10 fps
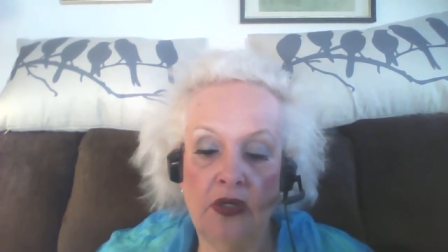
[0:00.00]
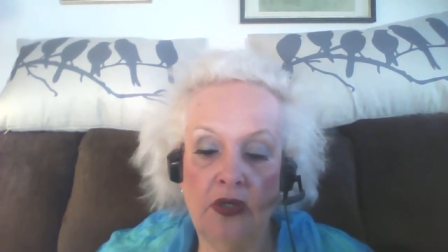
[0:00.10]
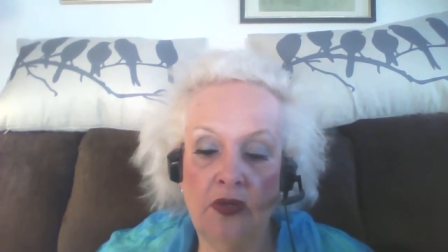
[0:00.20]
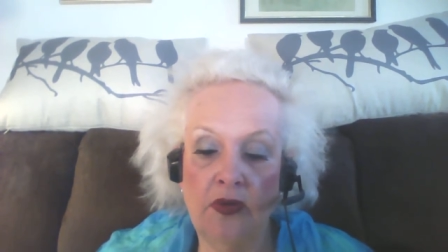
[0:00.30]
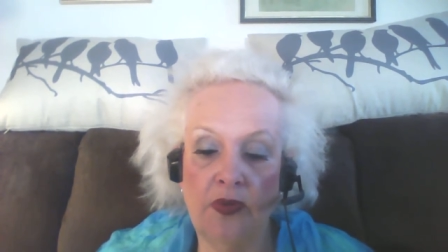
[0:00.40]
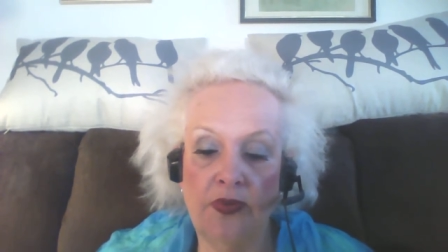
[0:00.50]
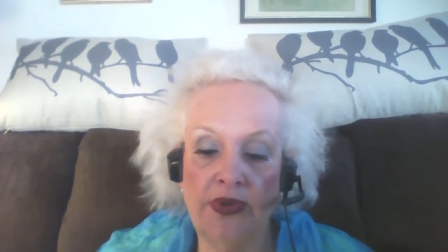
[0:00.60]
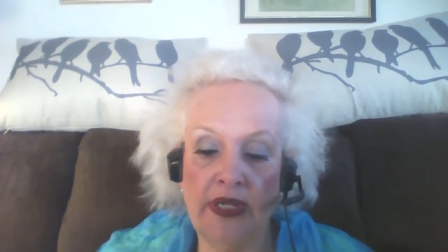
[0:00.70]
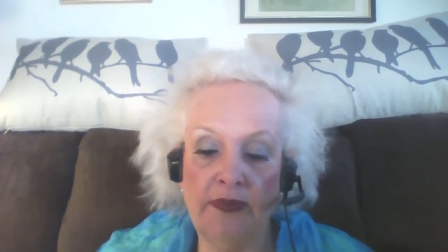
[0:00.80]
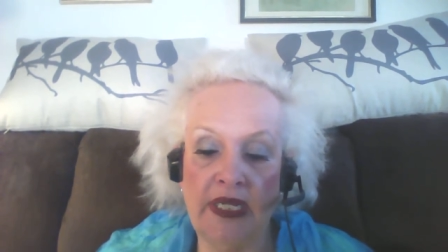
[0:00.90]
Who will
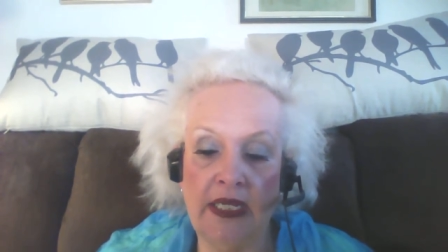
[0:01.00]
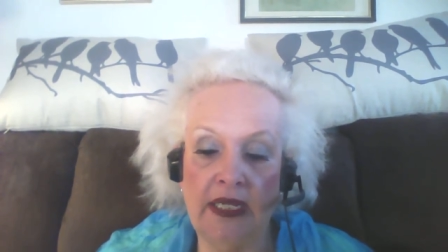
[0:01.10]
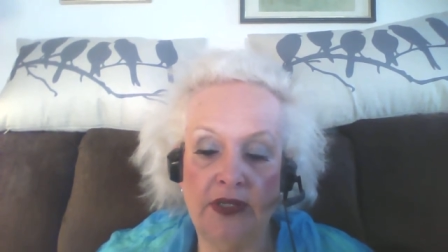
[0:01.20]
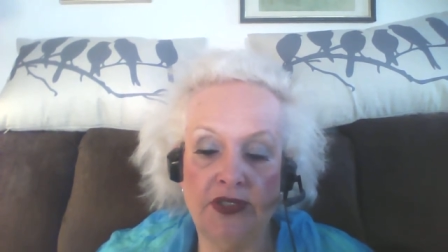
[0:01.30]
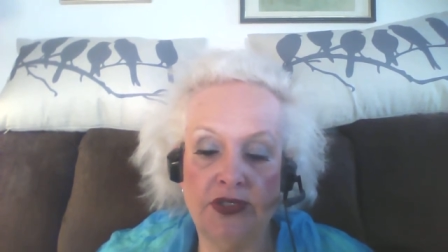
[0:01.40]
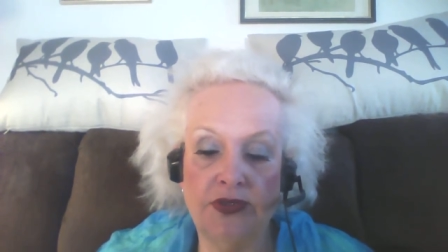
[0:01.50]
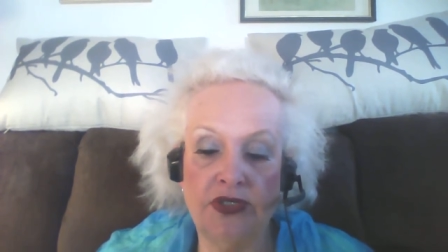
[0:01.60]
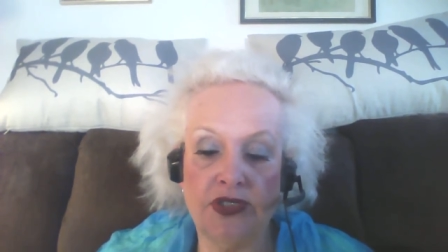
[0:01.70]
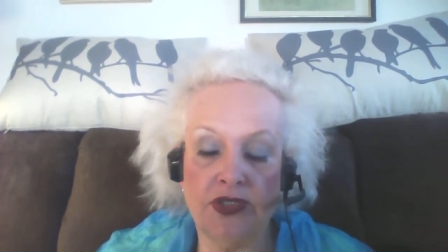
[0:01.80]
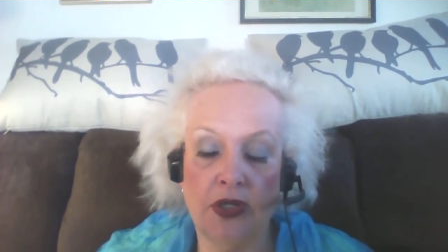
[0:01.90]
bring me into
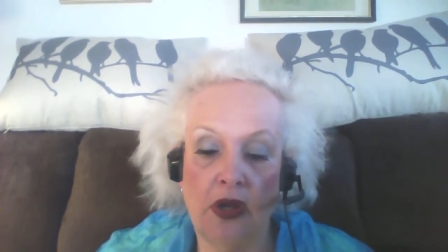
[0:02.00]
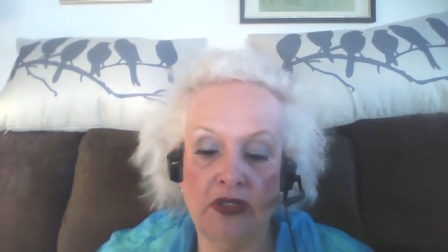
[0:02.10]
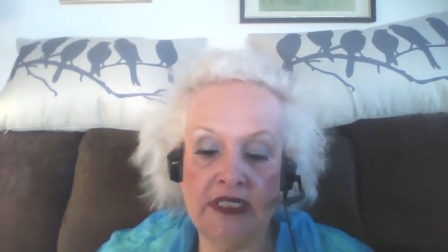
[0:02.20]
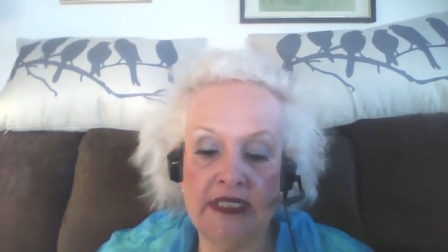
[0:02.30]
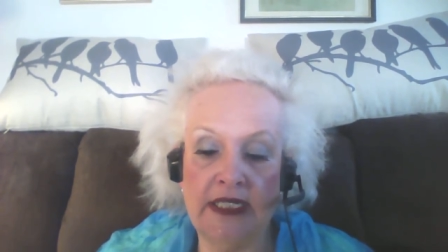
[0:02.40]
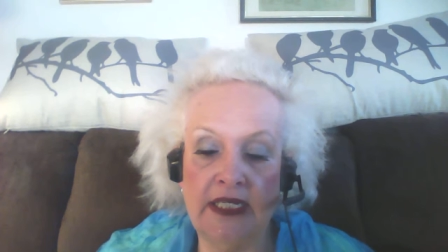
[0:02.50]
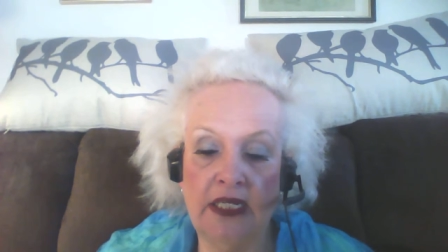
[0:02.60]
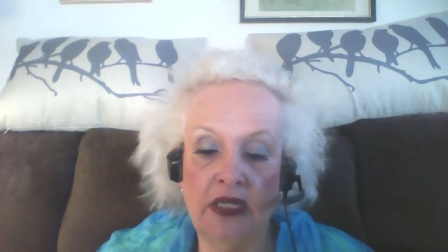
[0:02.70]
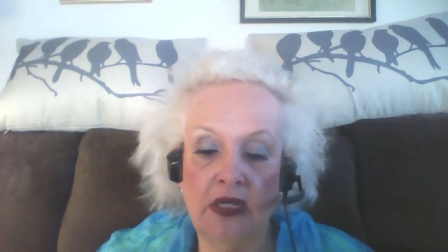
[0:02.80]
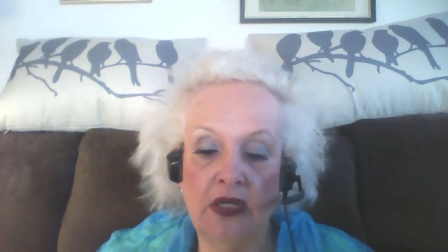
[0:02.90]
the strong city?
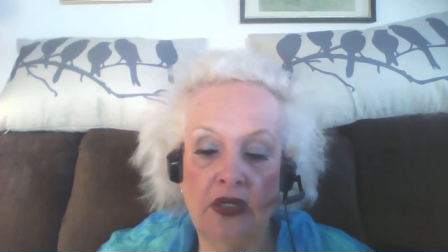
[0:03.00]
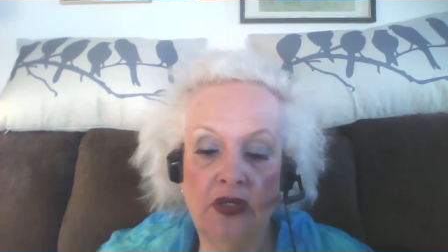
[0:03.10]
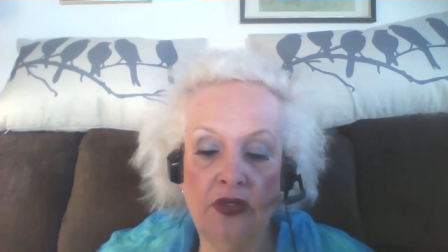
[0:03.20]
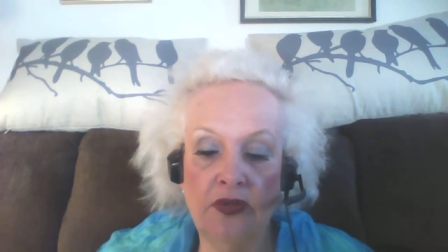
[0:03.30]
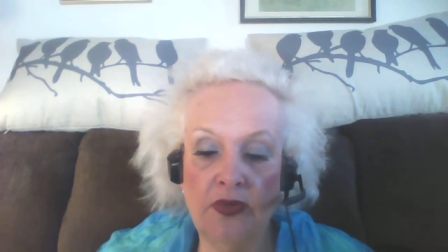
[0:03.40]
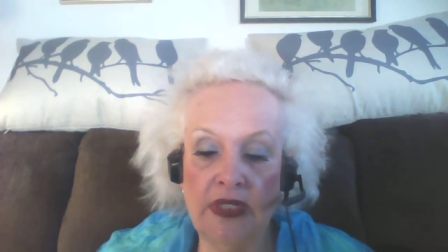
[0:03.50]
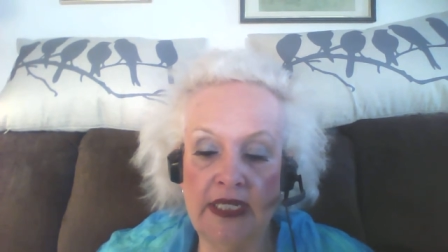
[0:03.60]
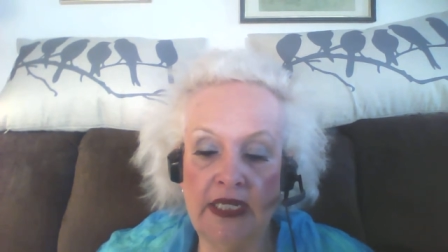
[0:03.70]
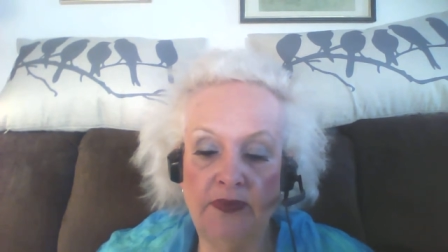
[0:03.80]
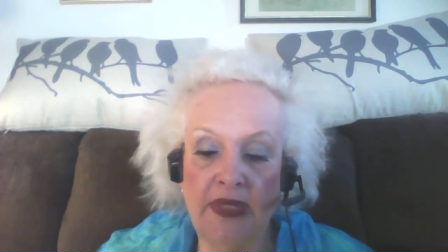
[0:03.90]
Who will
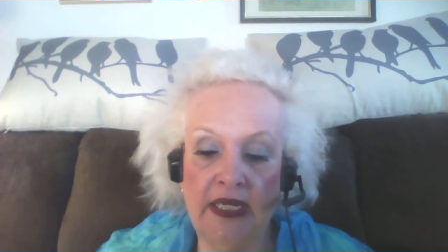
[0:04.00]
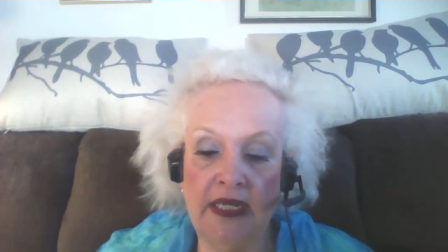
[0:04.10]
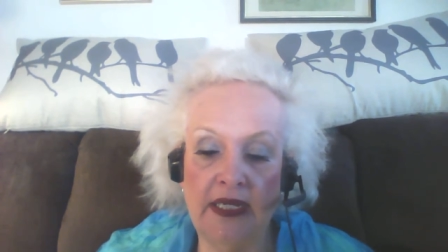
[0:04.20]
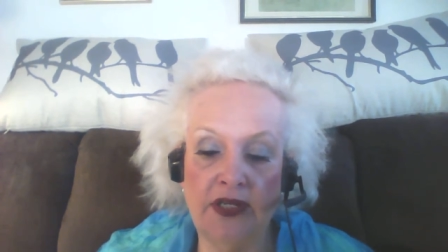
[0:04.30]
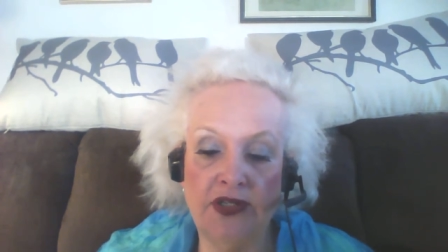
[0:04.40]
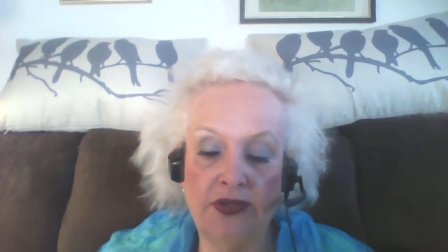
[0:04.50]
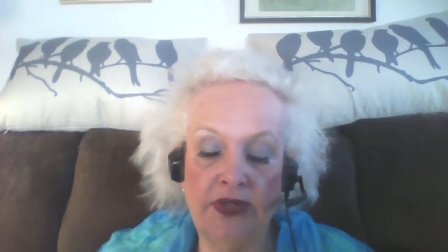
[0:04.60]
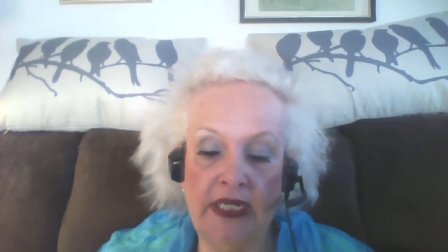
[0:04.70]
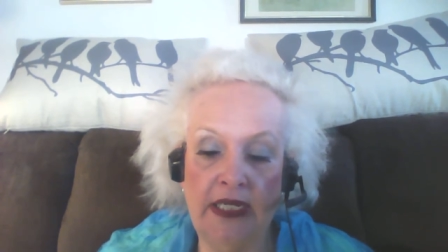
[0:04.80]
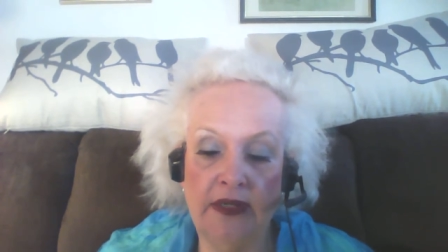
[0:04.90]
lead me into
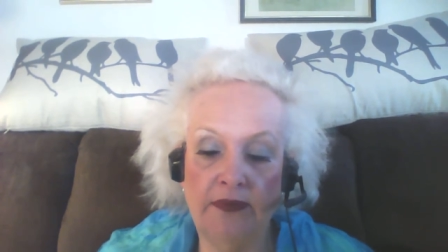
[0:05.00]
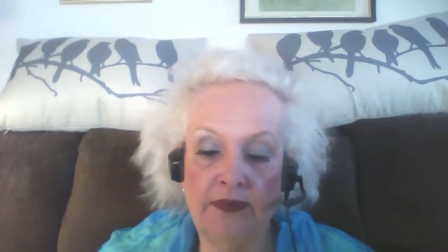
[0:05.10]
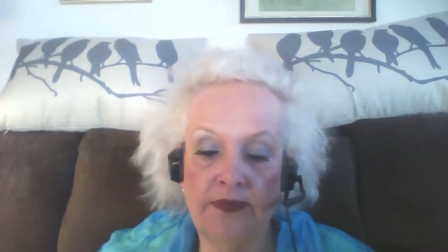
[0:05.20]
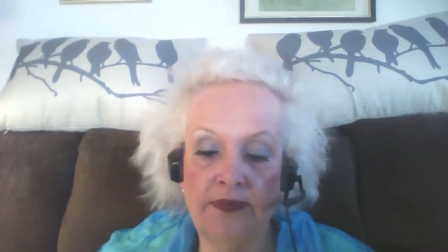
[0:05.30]
Edom?